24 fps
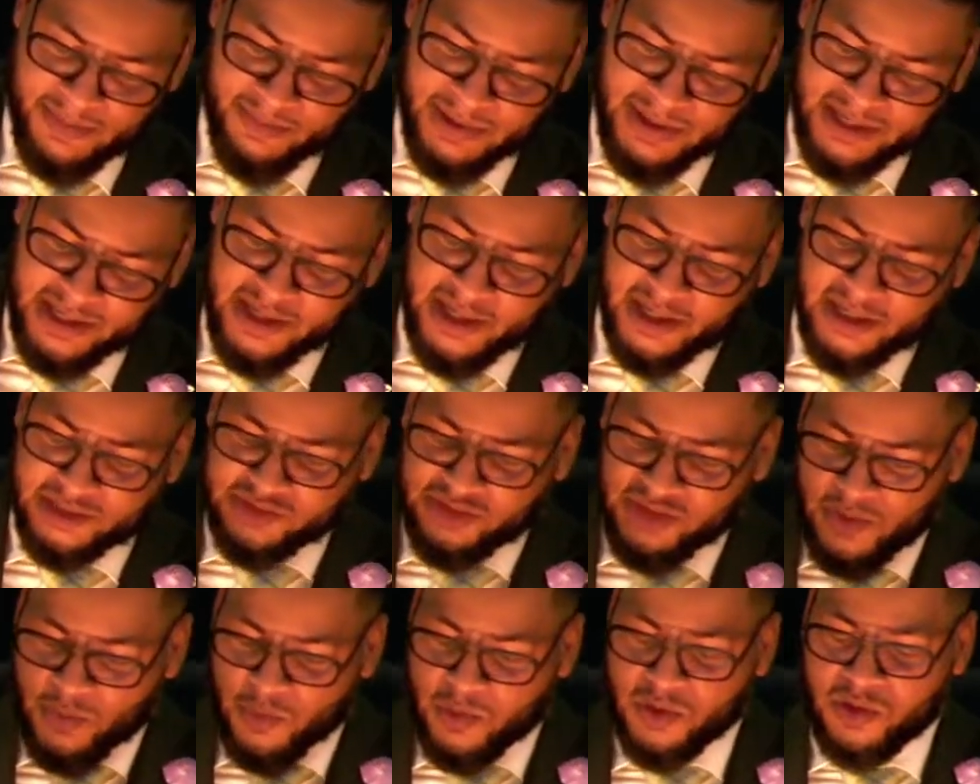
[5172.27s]

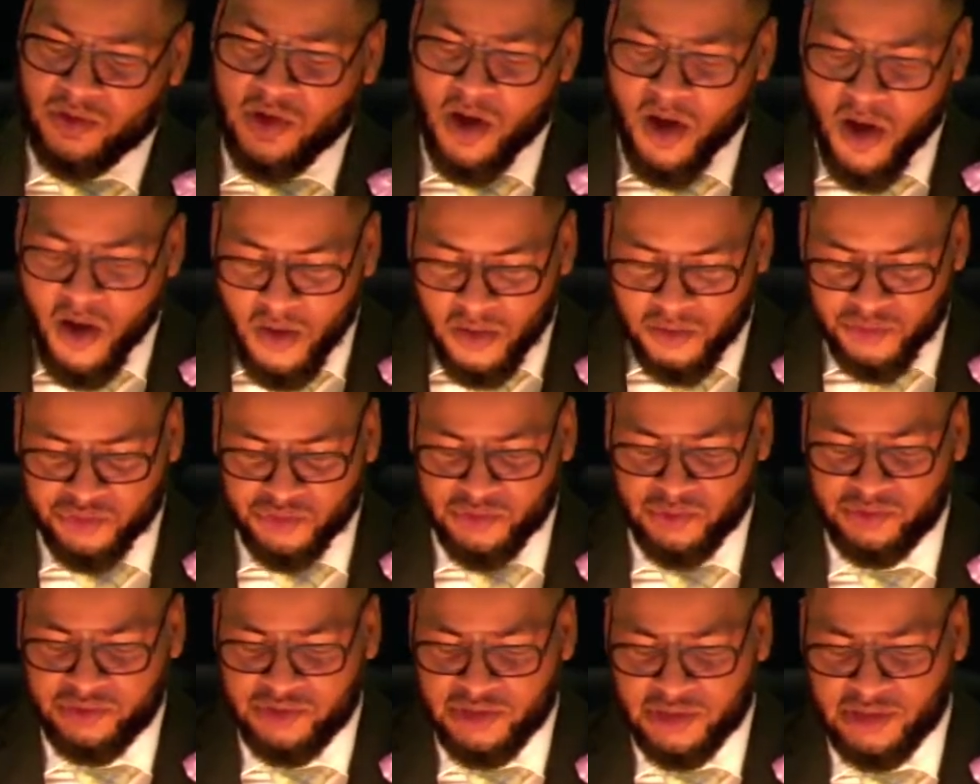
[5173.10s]
because it will cause
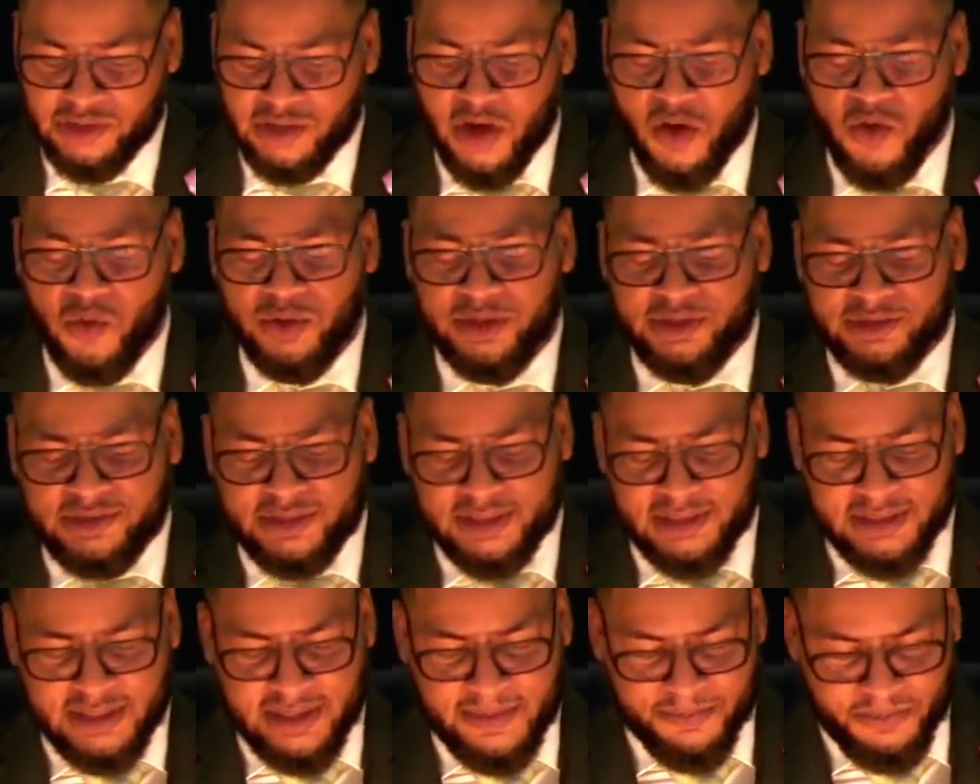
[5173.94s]
you to go
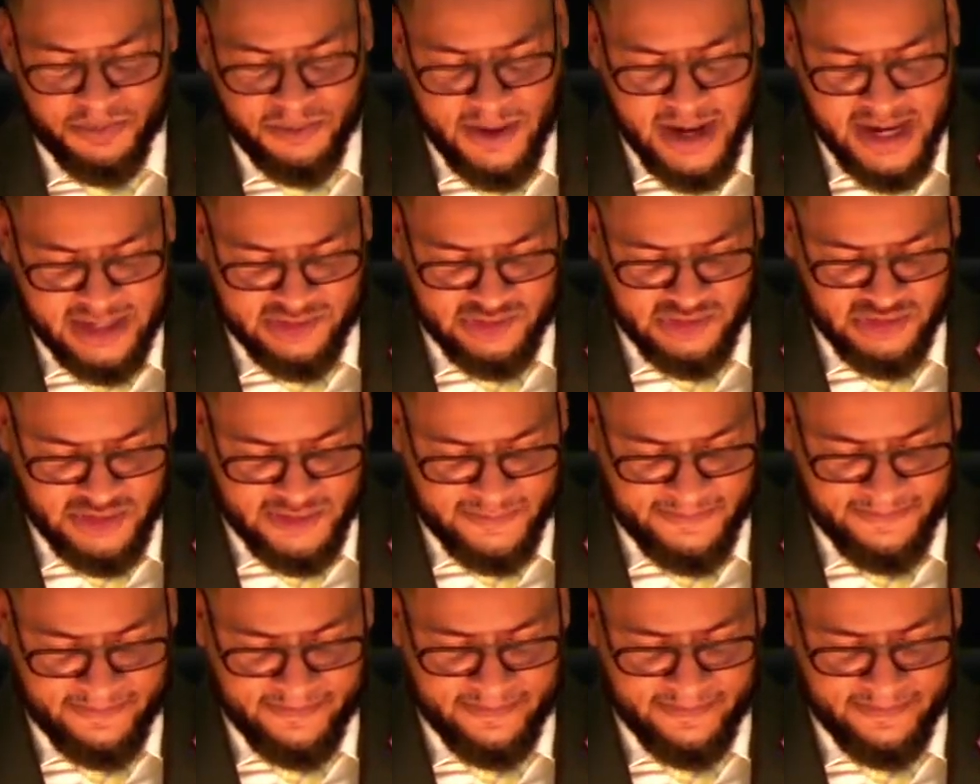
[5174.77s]
into depression.